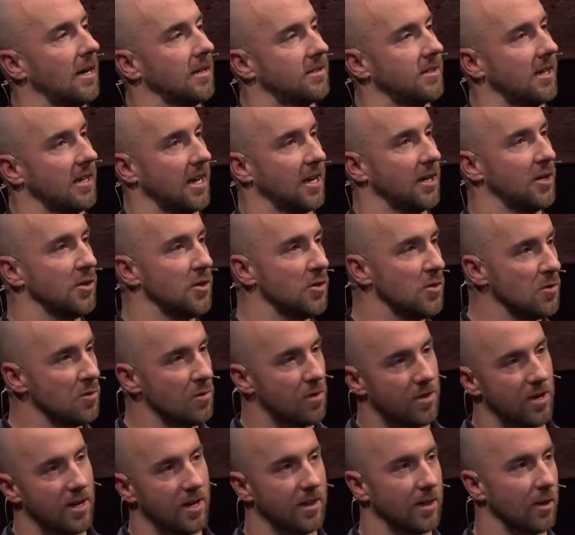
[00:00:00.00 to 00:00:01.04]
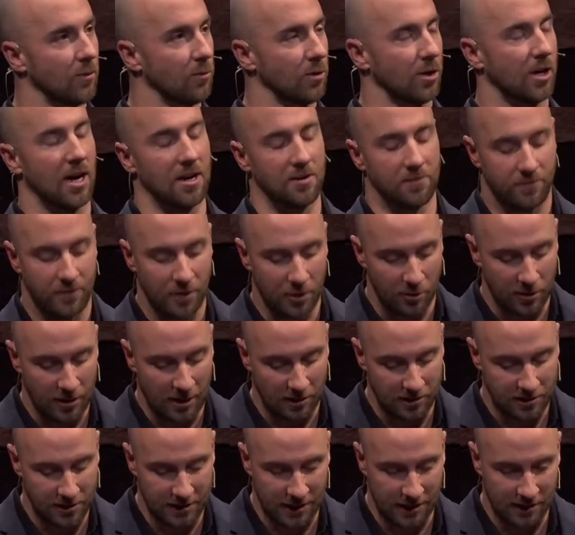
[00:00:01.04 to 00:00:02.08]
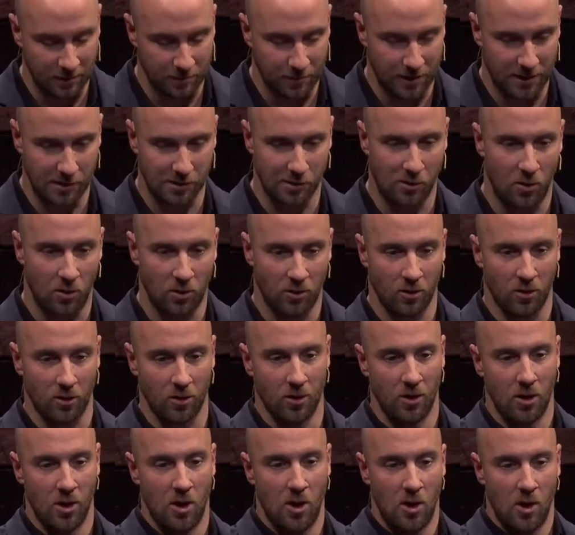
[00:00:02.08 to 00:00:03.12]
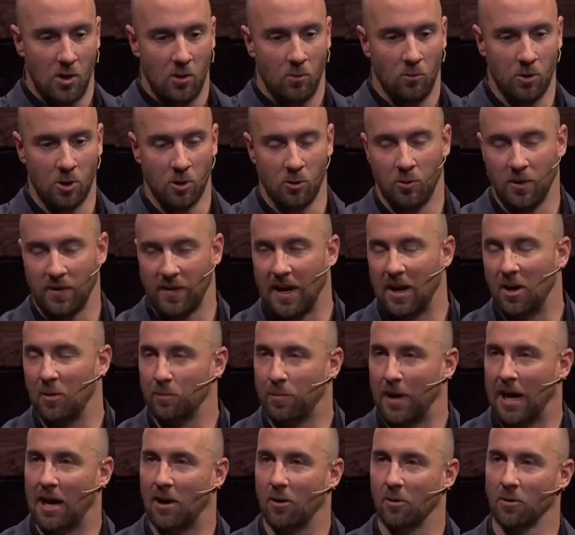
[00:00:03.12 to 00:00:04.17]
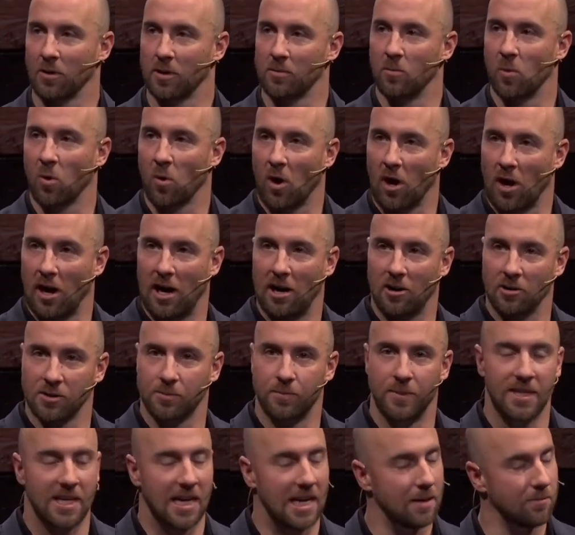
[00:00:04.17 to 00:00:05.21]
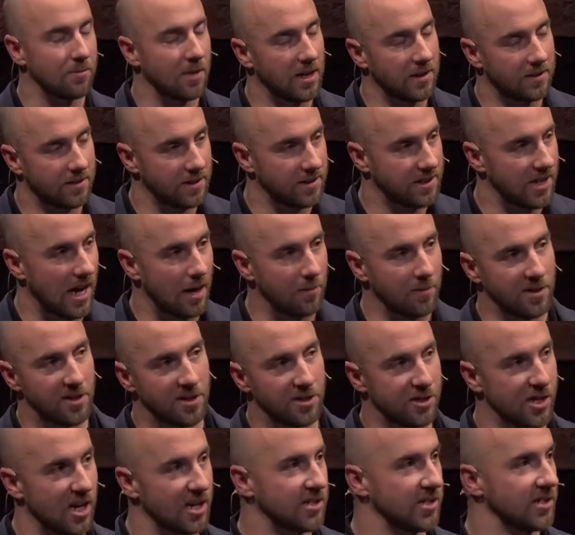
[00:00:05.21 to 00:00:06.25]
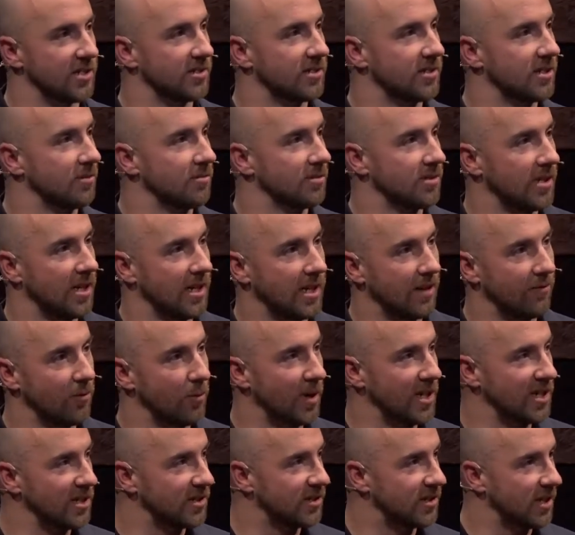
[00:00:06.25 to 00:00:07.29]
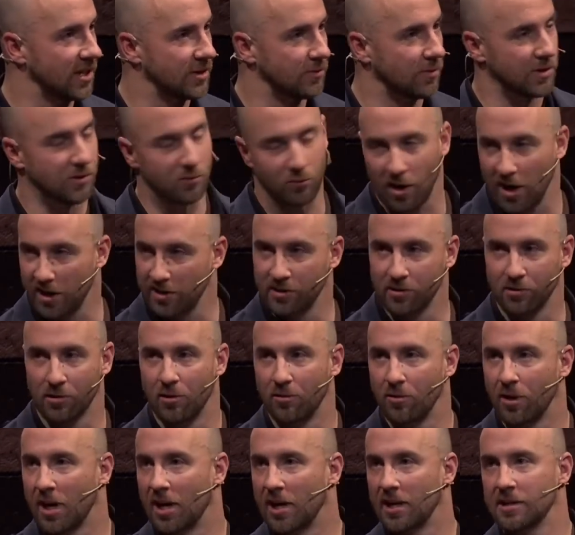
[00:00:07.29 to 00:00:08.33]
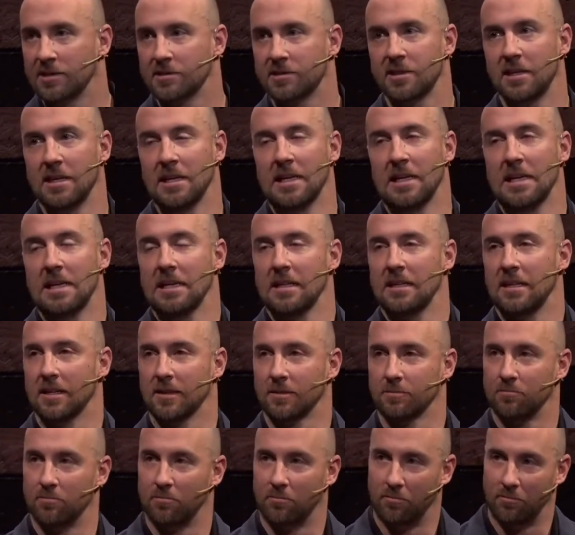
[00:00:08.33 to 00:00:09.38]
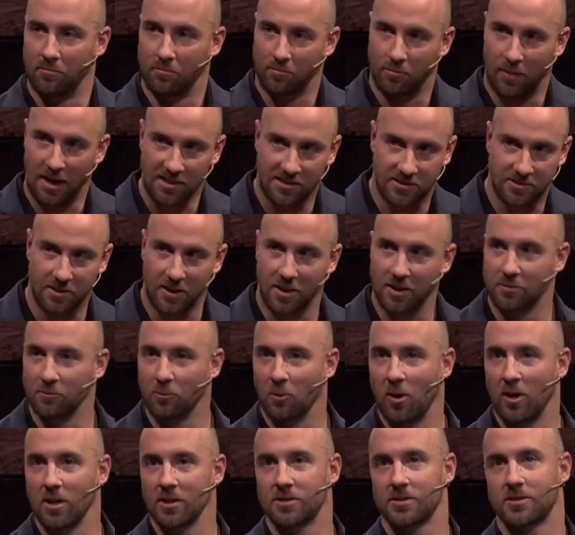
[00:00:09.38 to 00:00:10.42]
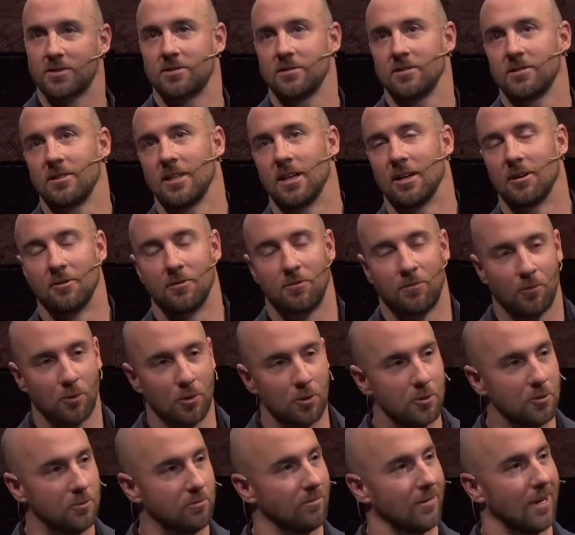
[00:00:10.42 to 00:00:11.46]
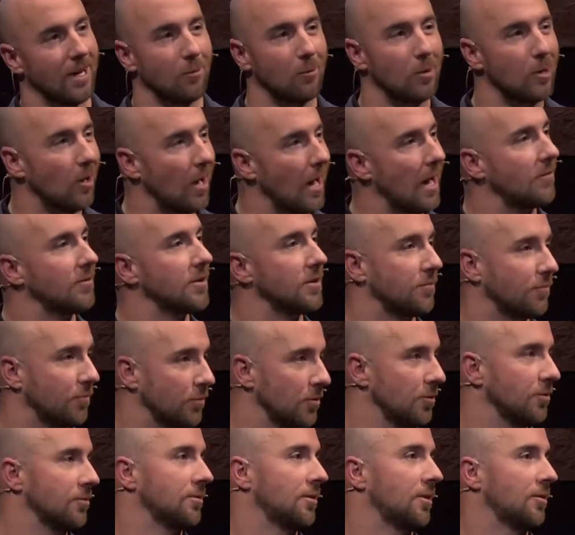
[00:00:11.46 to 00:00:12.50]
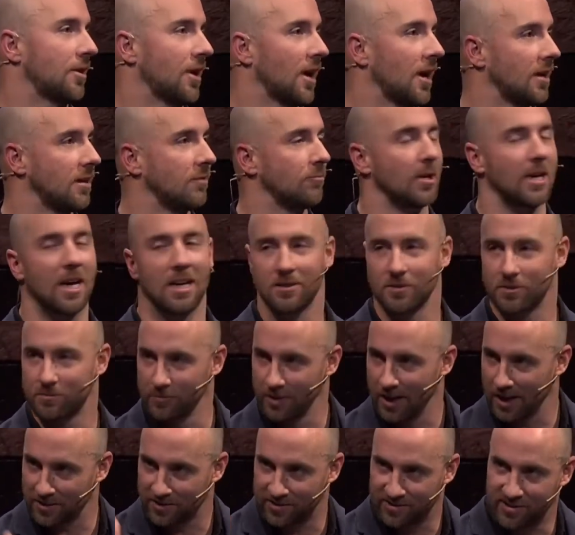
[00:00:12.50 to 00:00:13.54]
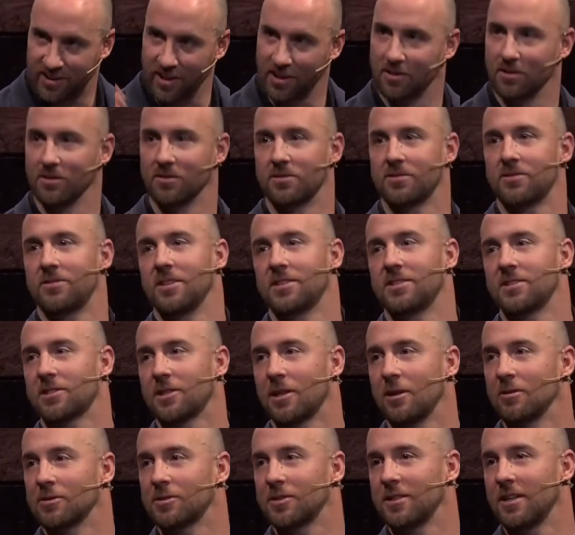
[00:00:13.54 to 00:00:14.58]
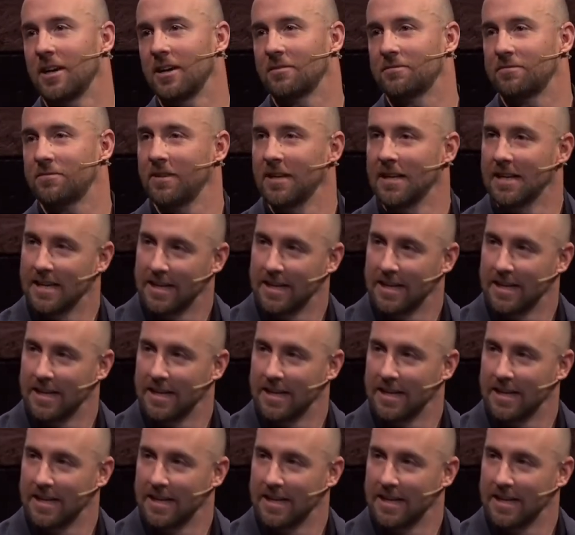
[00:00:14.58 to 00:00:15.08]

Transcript: it's like a new thing that we're kind of figuring out together. But the longer we were without power, the more our house became like the time of the judges. And it was like everybody just does what's right in their own eyes. Like, my son wants, you know, fruit. And like, we don't have any fruit, okay? We got, we got Skittles. This is close enough.